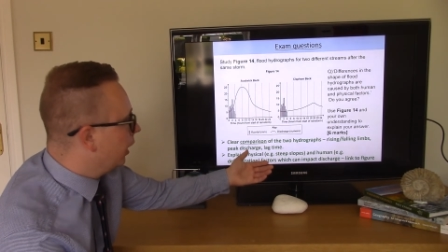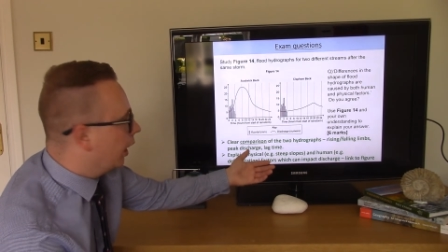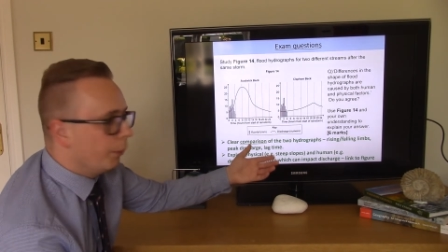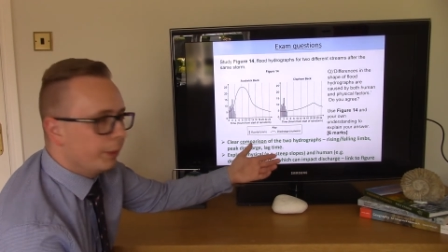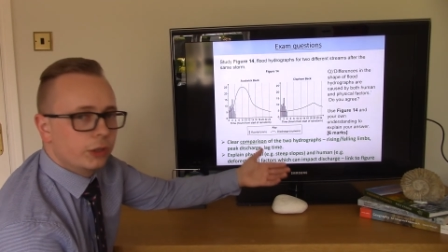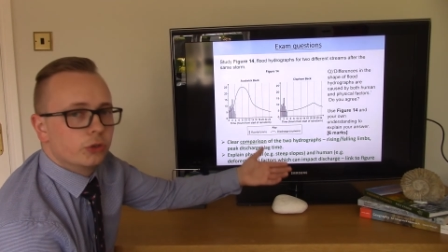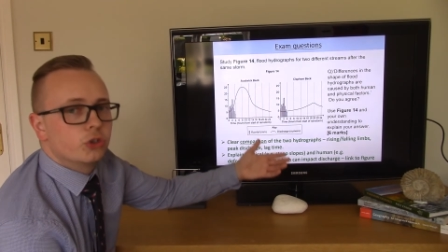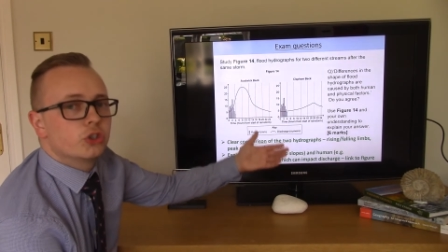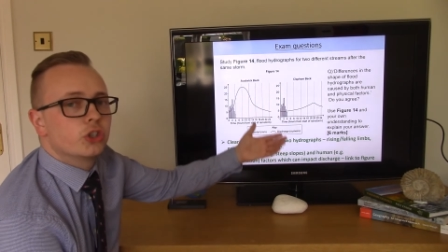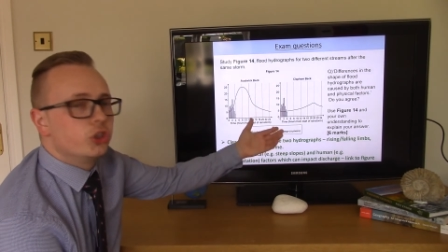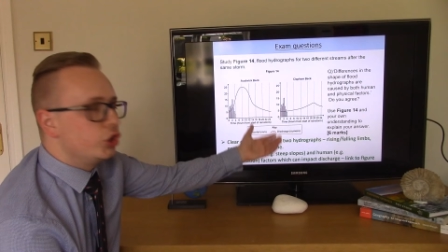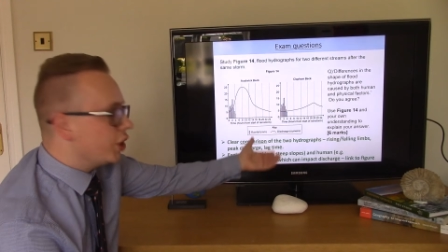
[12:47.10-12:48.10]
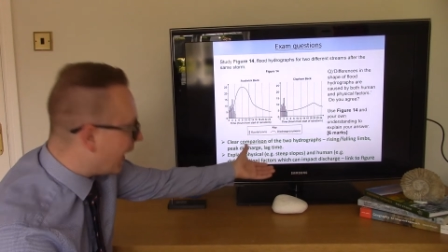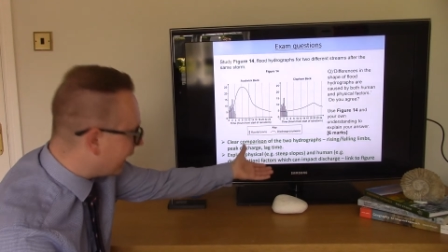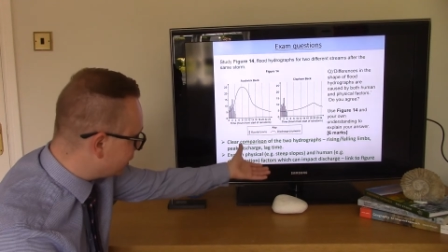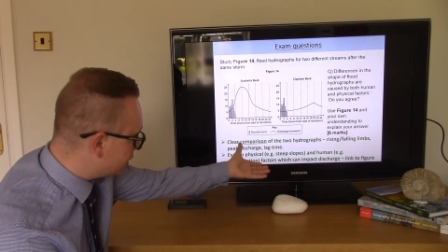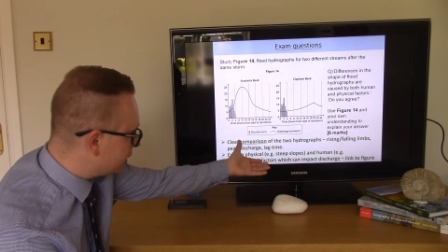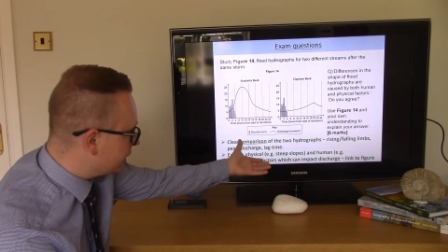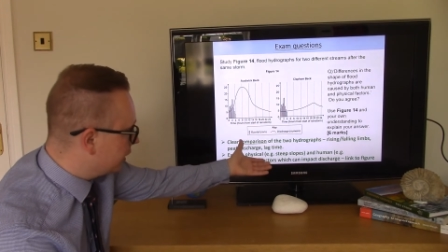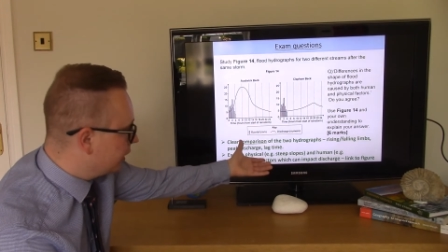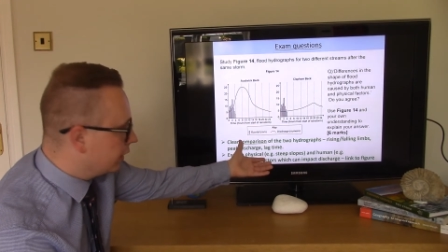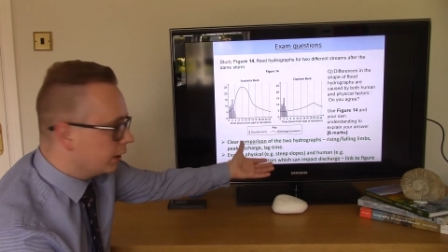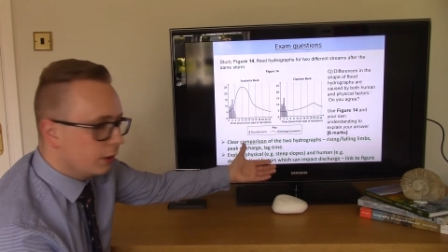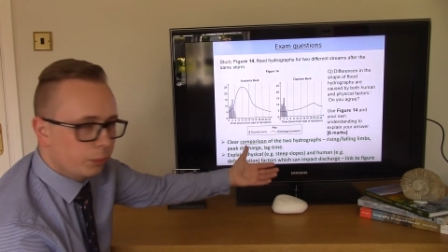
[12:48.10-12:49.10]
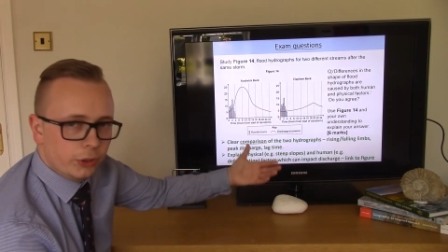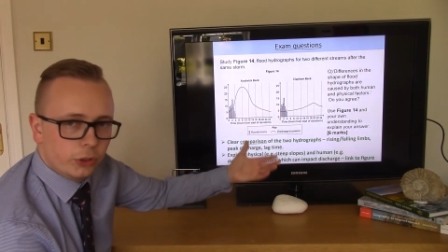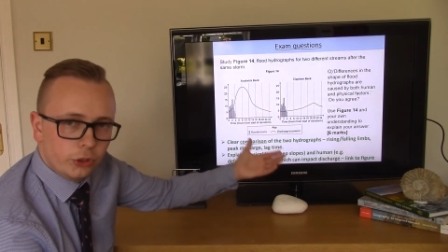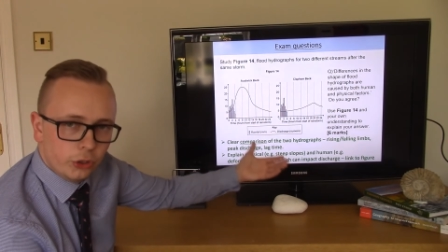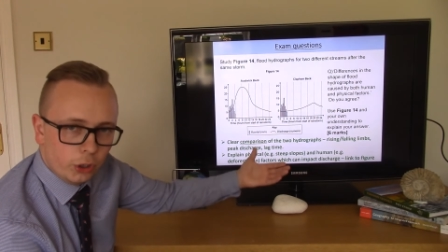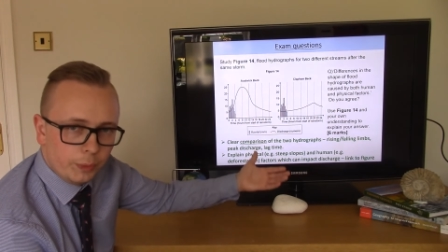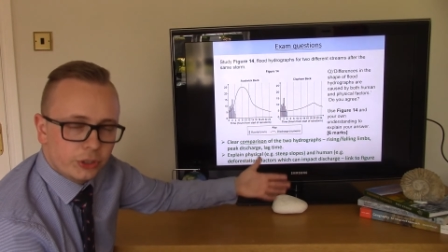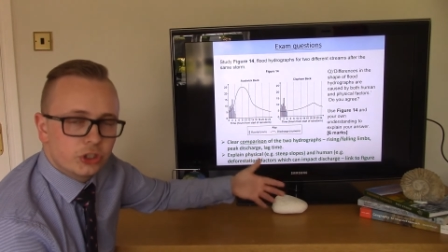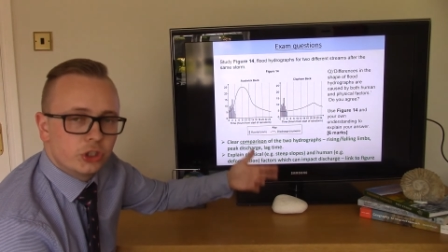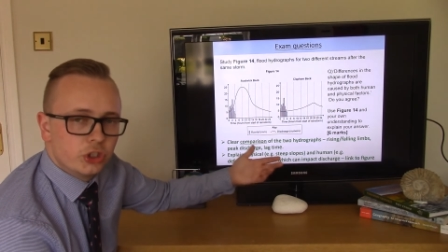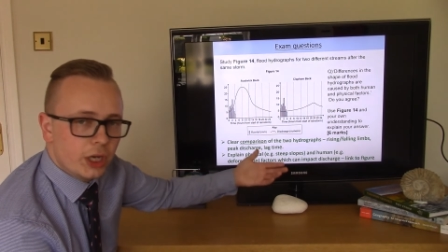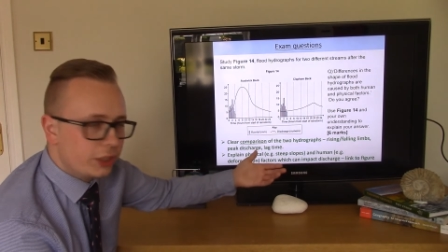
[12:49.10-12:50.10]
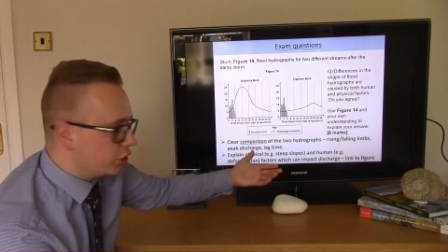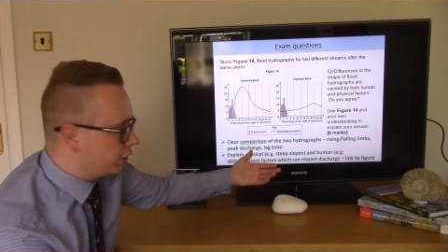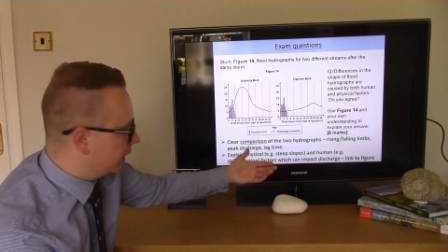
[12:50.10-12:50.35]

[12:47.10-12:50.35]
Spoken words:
and we could suggest, we don't know, we're suggesting,